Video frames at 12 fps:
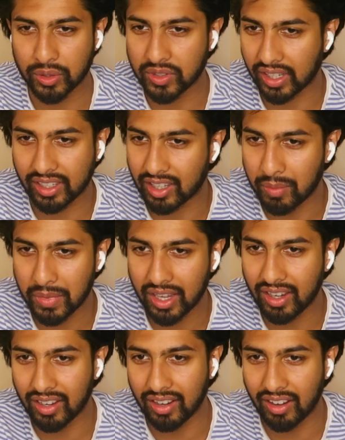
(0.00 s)
who's like a
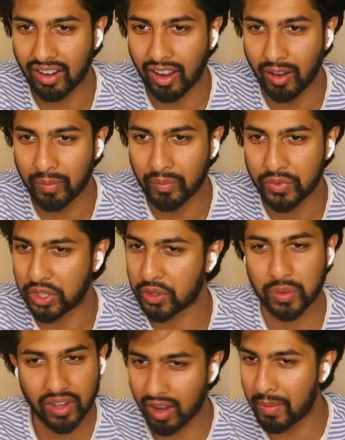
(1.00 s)
comedian,
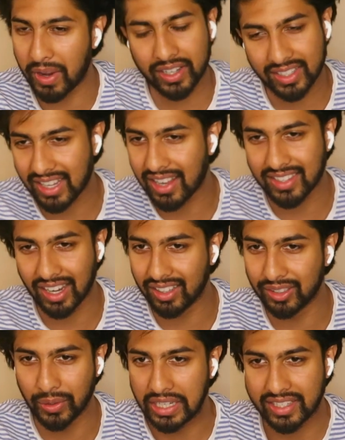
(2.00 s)
just was on America's Got
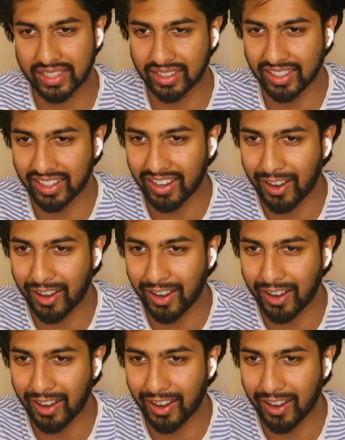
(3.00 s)
Talent recently.